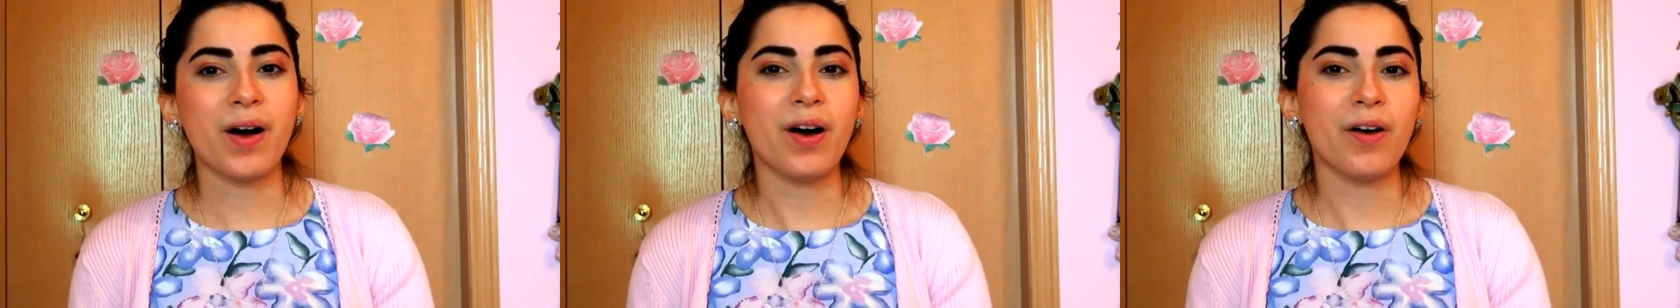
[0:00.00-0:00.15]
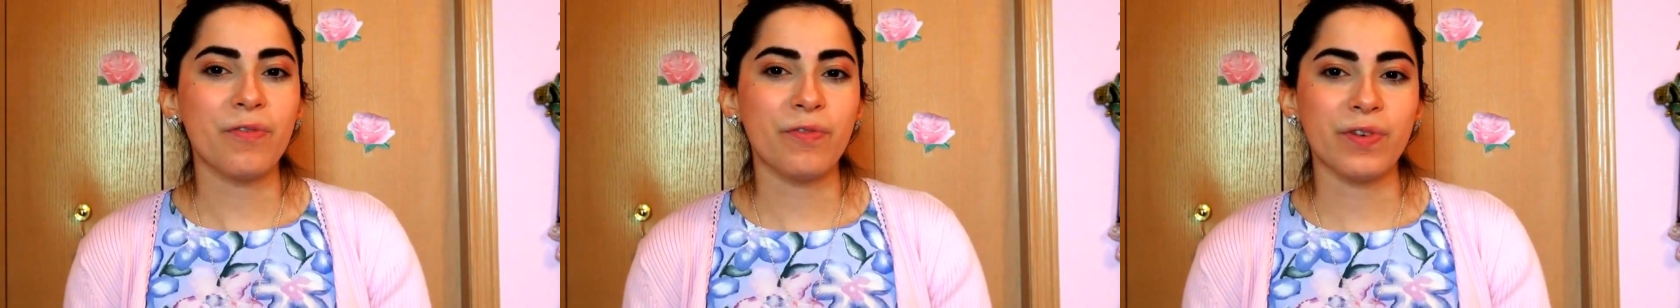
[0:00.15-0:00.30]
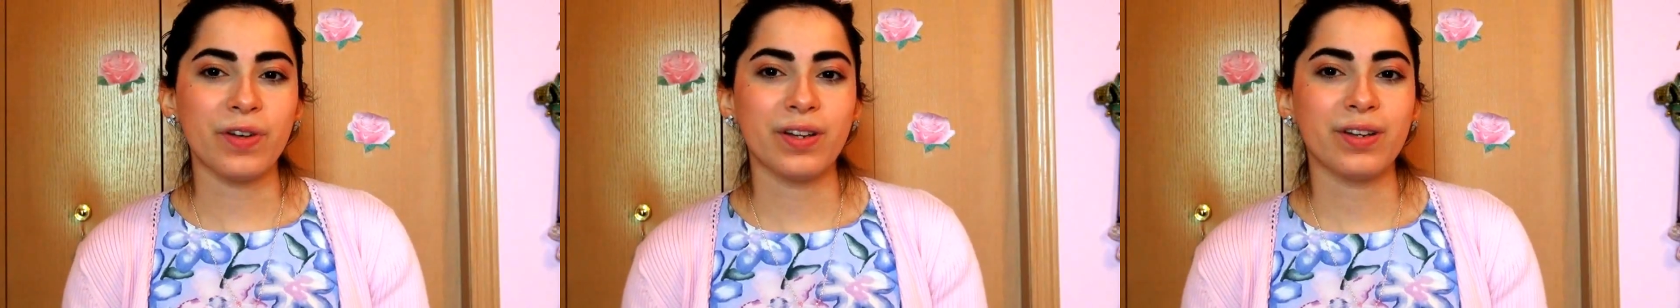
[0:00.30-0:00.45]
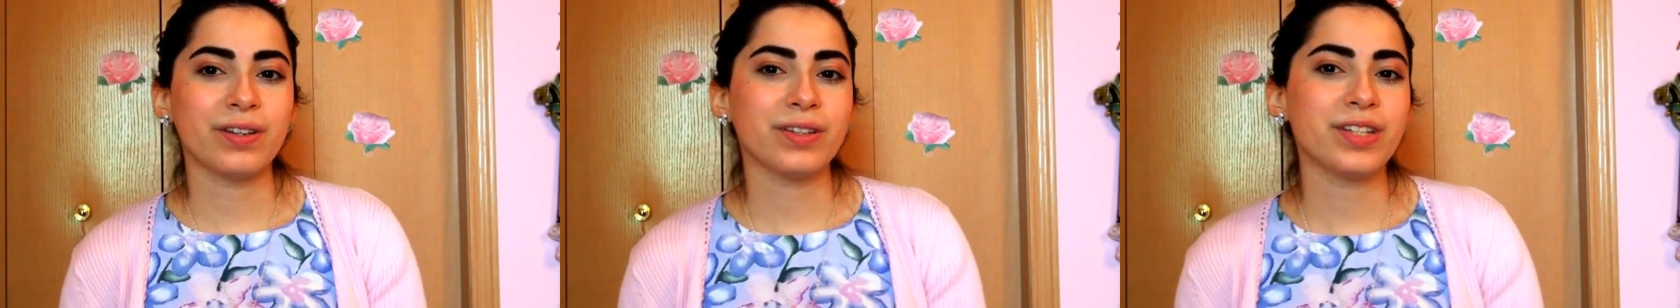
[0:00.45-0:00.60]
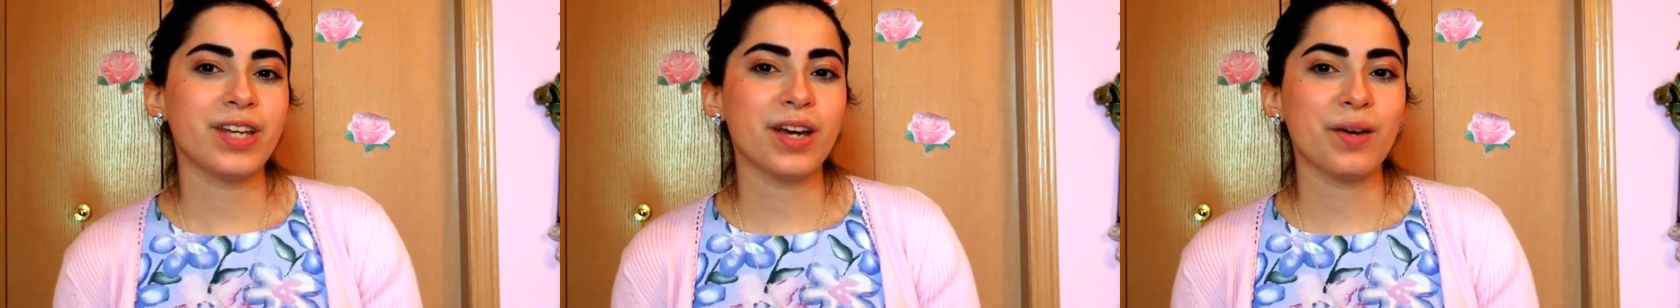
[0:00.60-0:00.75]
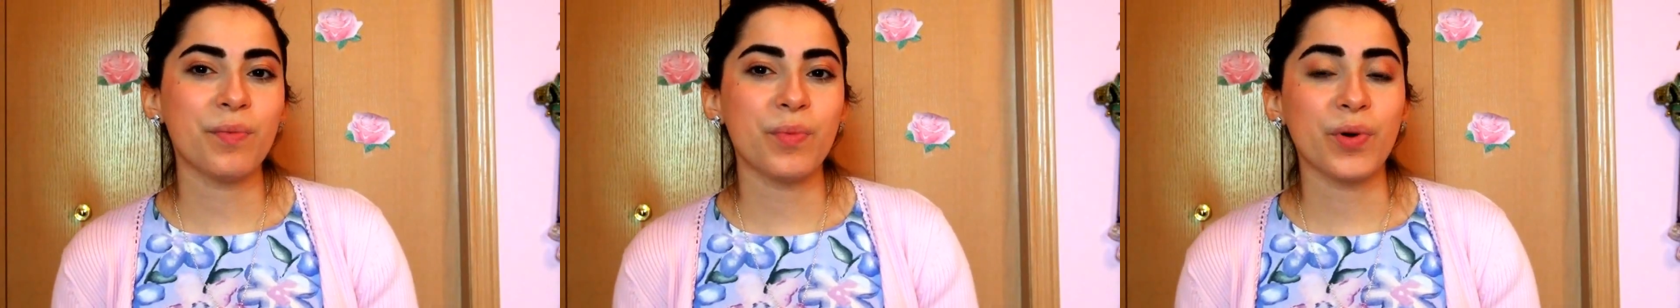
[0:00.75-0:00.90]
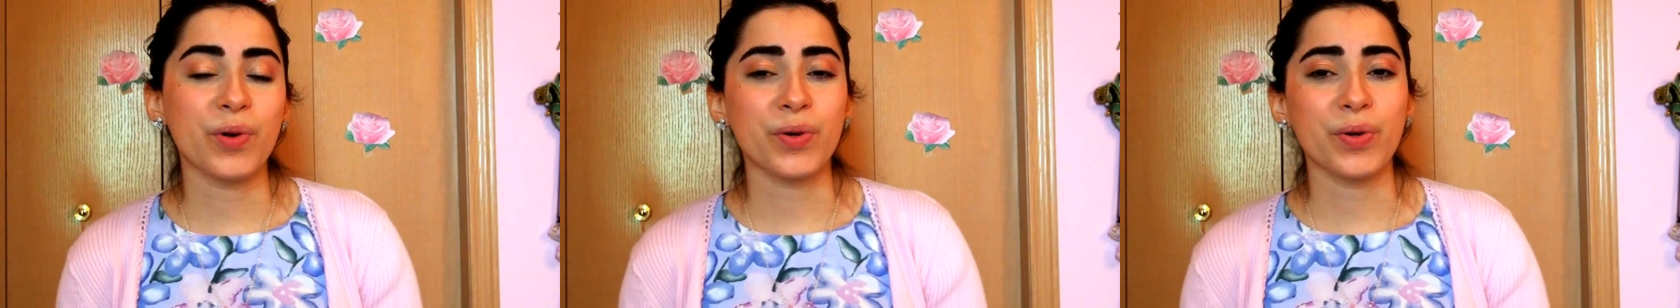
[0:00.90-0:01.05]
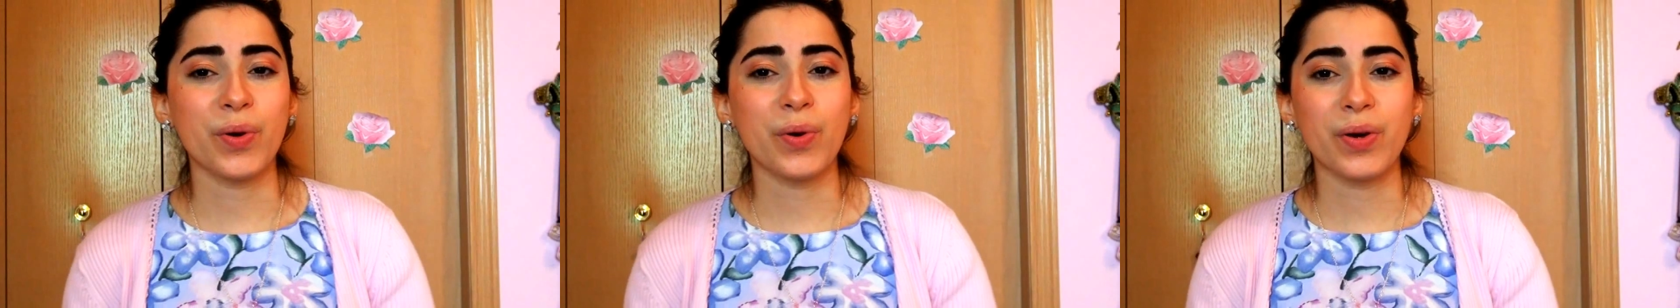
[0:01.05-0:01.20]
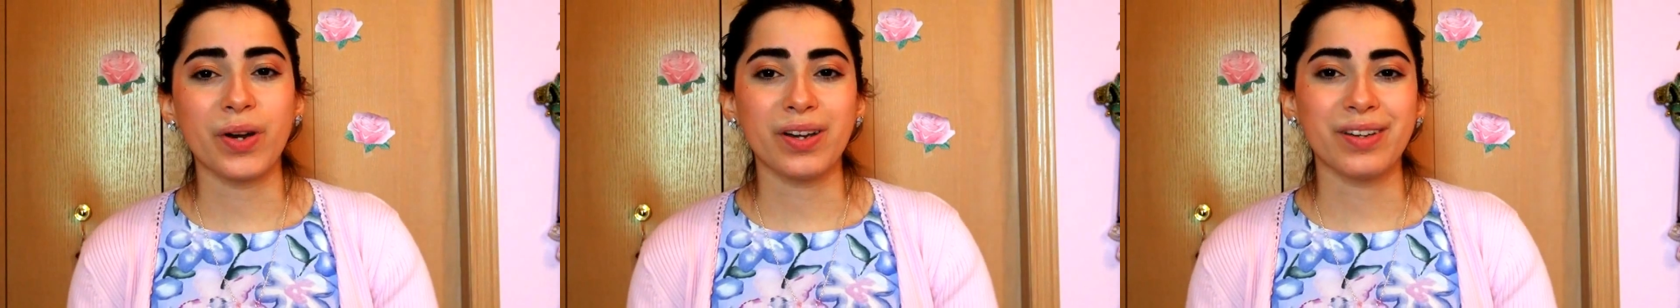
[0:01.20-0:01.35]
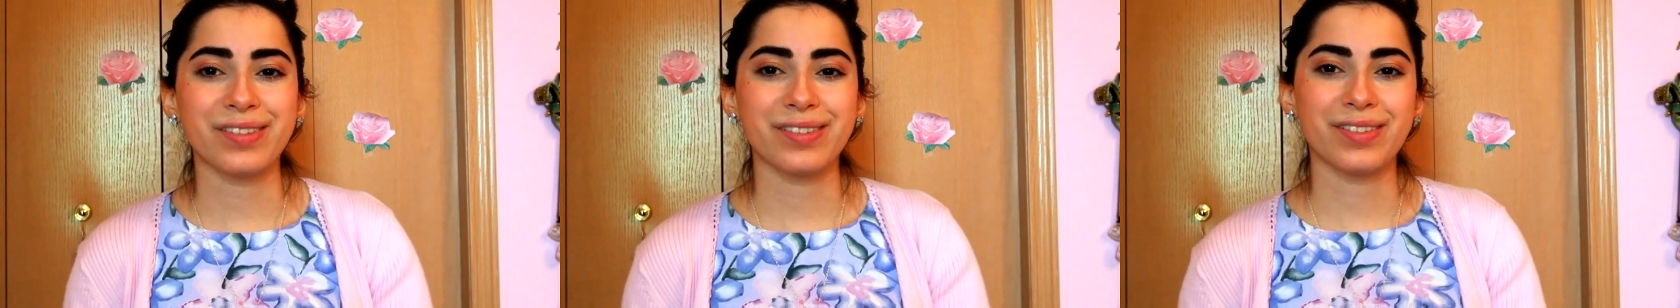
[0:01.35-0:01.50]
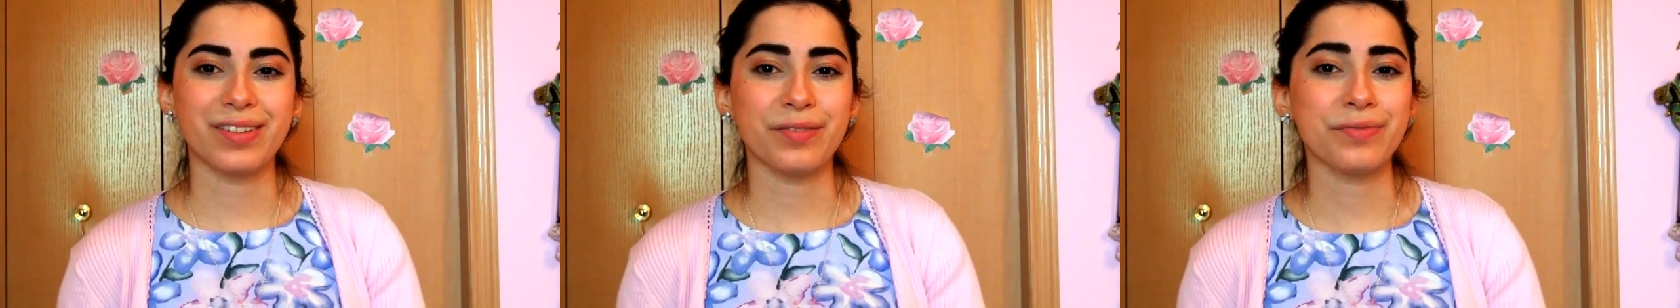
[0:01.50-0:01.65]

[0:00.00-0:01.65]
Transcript: will often take more notice